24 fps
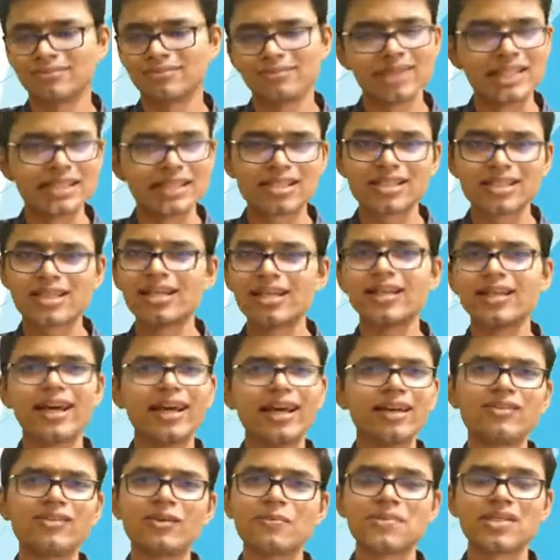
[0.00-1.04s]
Literally
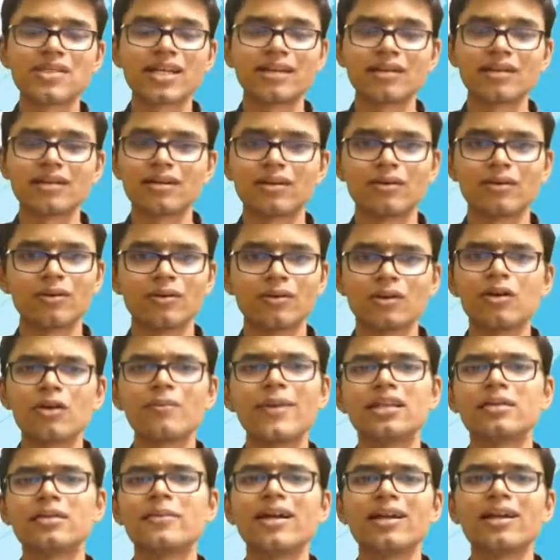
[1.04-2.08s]
any website, all
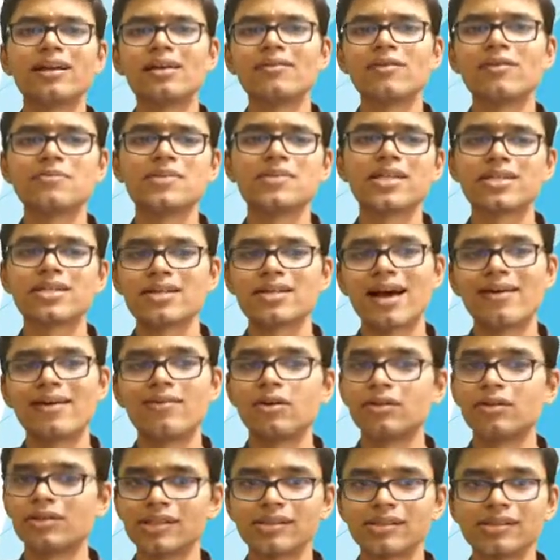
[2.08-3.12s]
mathematical websites have
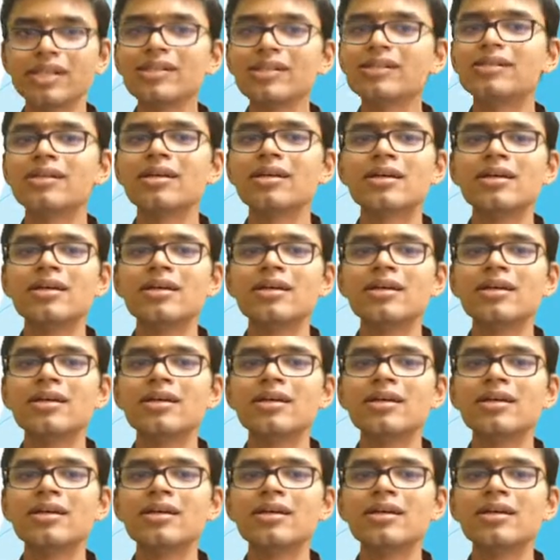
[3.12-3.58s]
all these things.